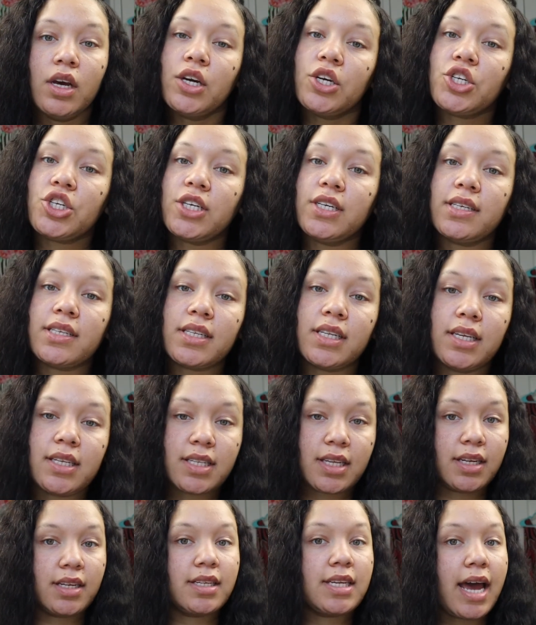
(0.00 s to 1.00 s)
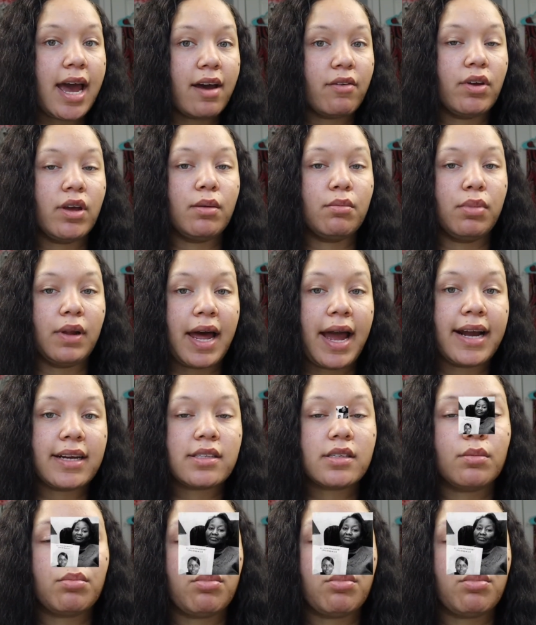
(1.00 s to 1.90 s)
She is listed as having black to